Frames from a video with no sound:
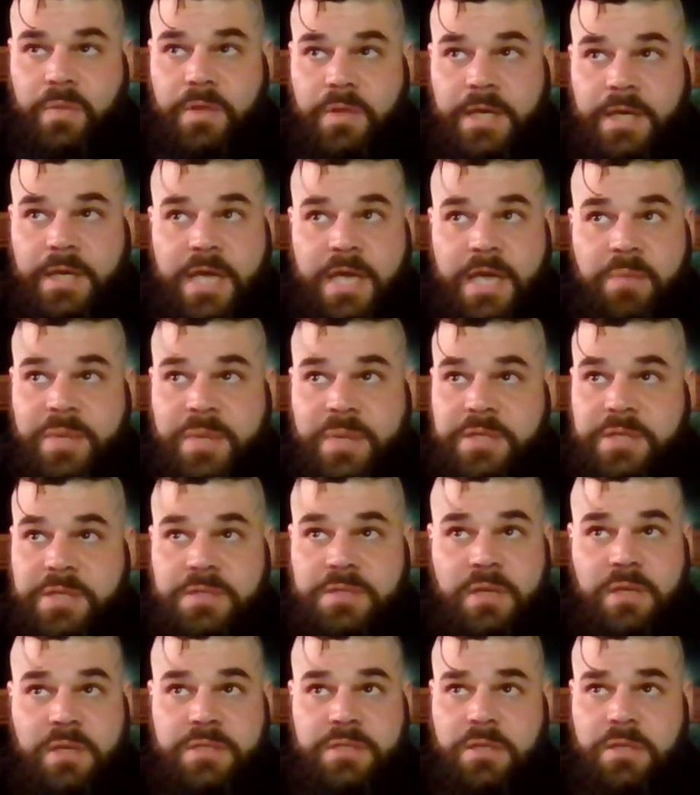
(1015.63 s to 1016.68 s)
The campaign
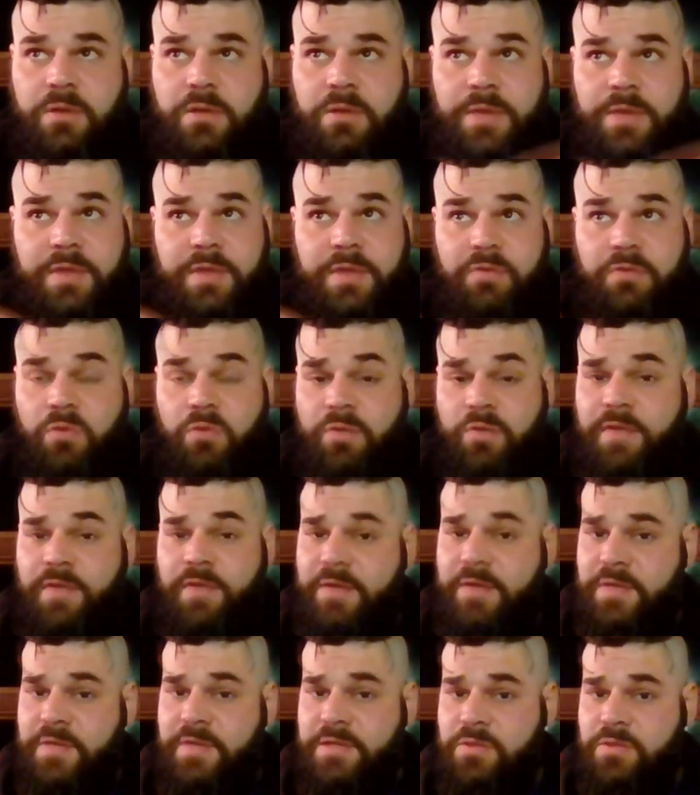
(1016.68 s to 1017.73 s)
still has another, I think, 4 or
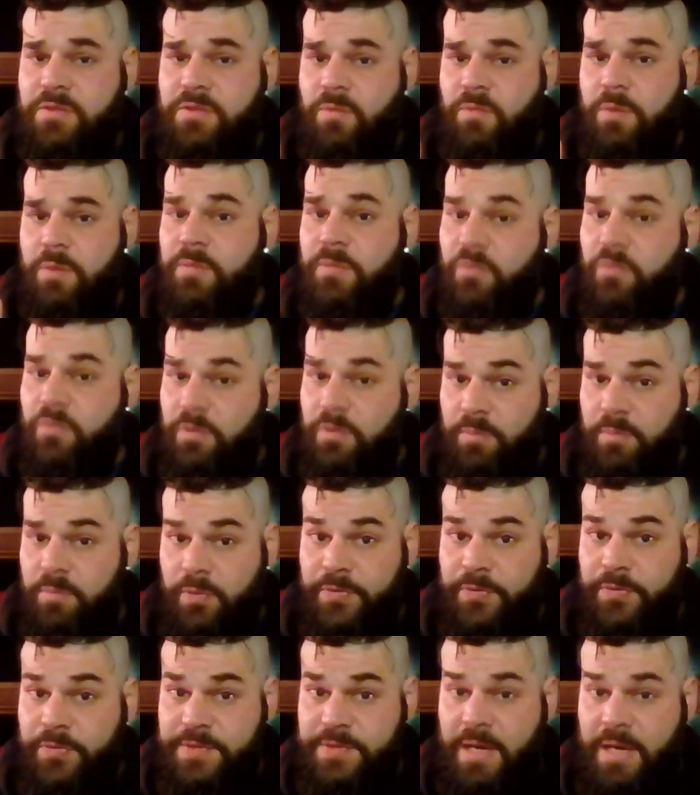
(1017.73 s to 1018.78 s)
5 days to run before the
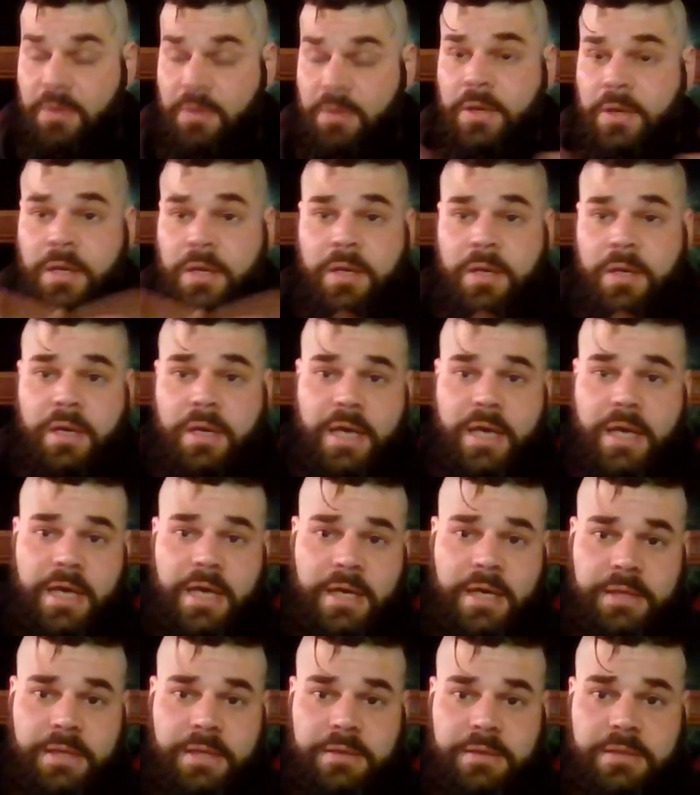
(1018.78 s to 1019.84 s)
month is out.
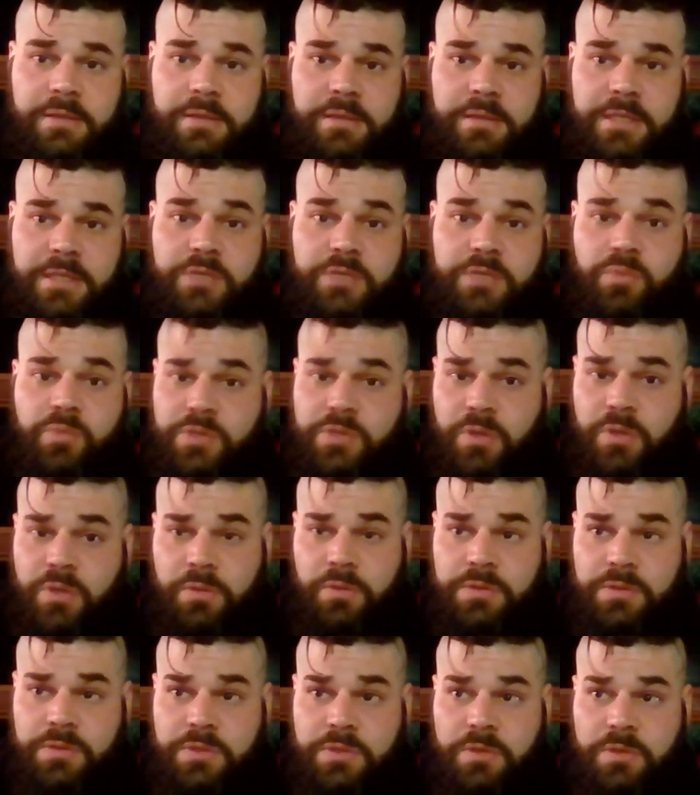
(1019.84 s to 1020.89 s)
And these
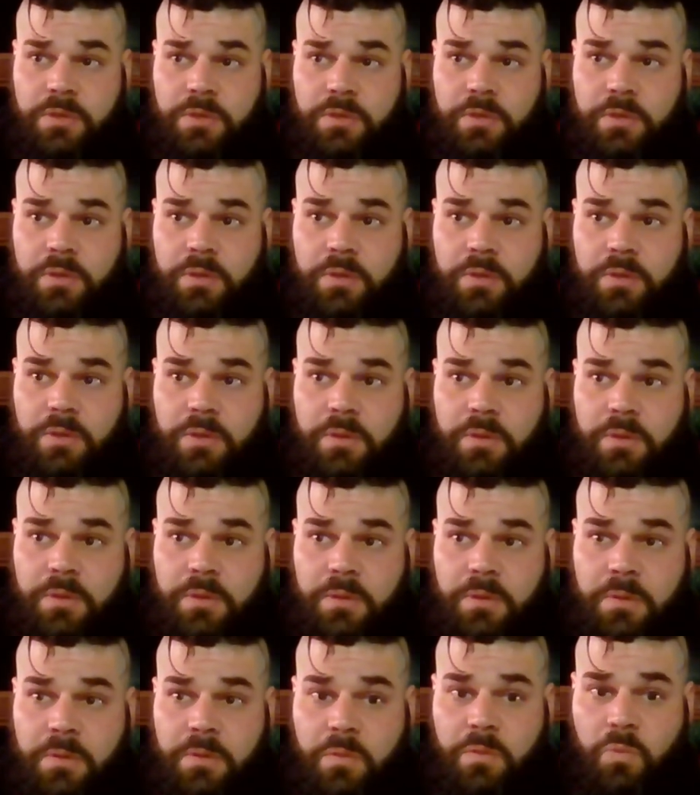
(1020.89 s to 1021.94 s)
results,
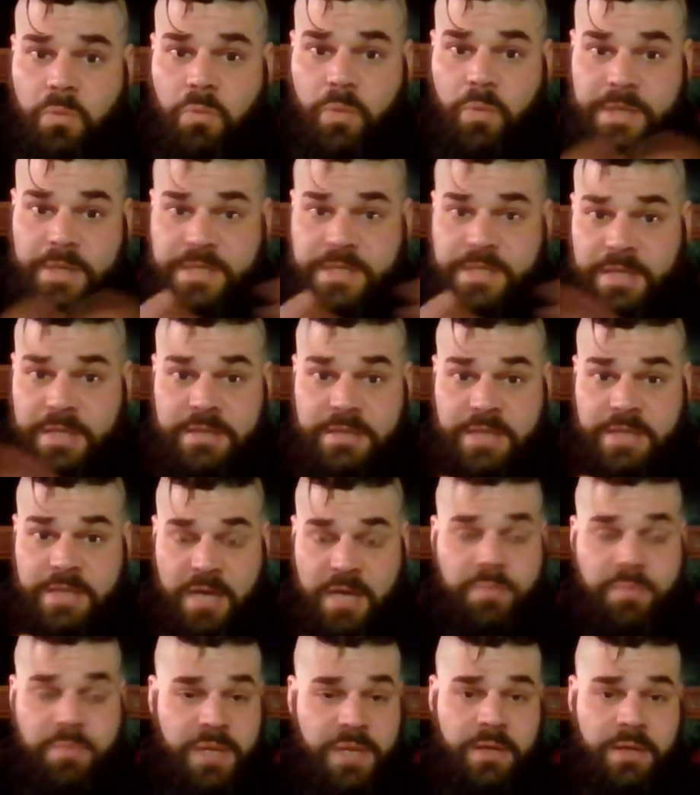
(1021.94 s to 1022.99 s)
we set this
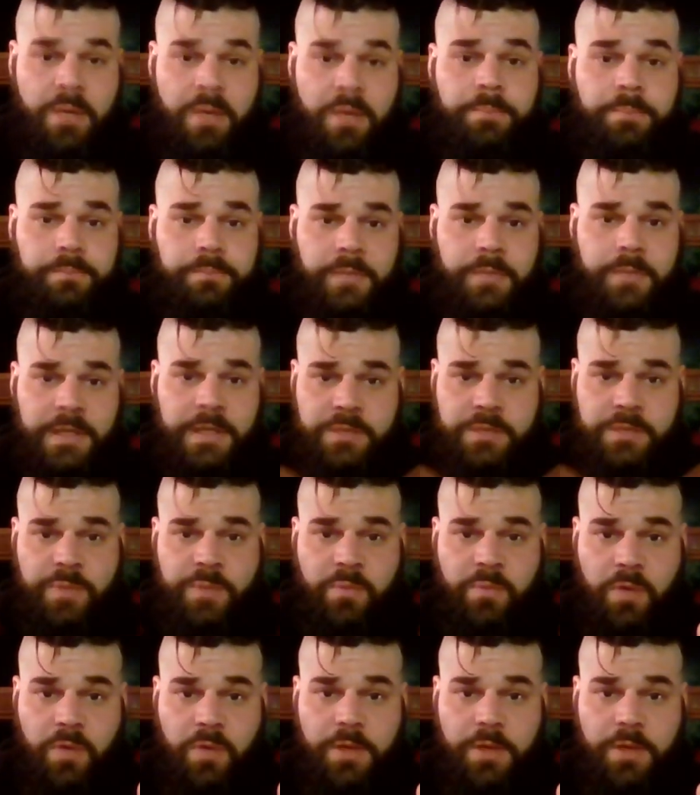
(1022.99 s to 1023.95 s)
campaign up and it's been